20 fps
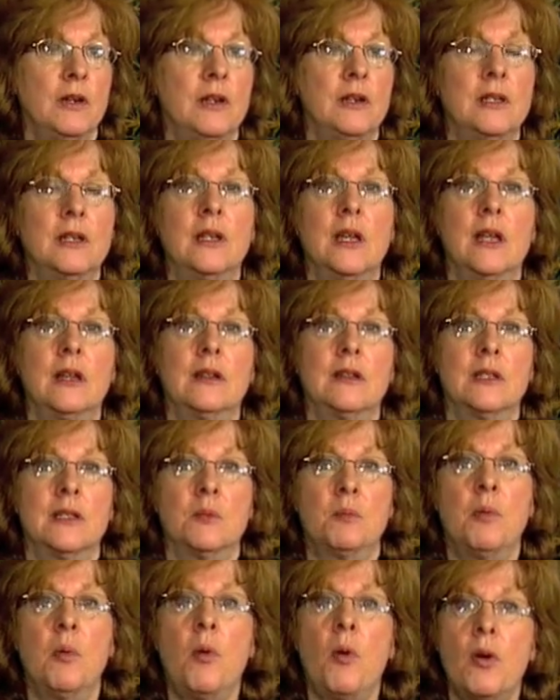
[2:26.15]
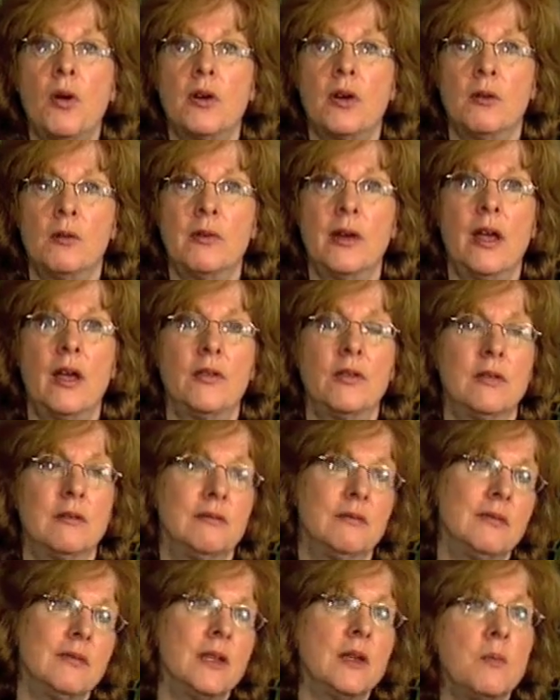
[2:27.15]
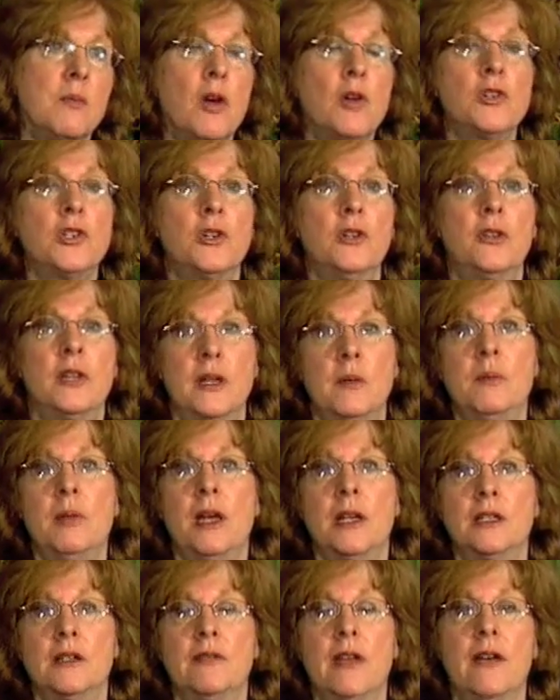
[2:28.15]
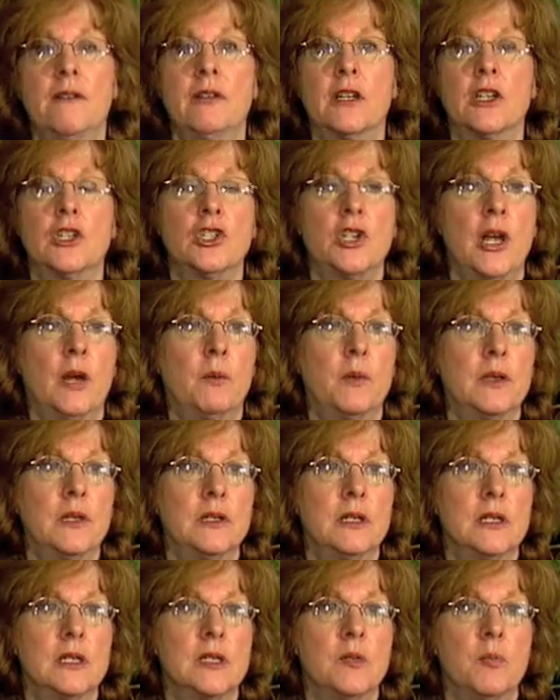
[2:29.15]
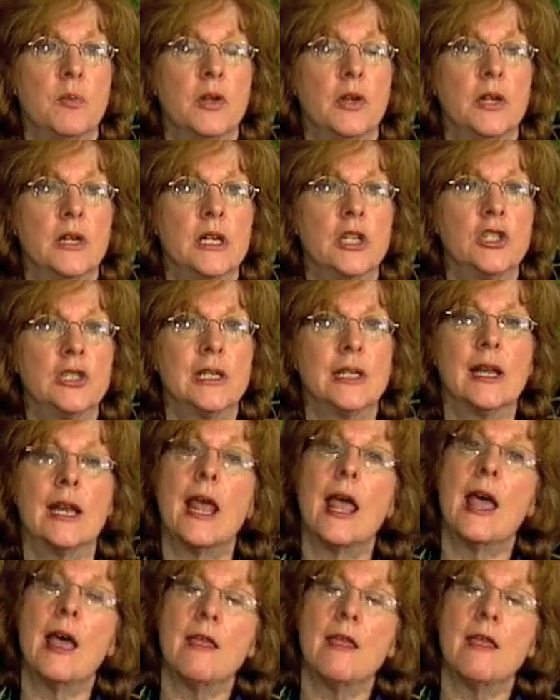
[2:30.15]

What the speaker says: to get support around the emotional impact of having a child with a disability, she said,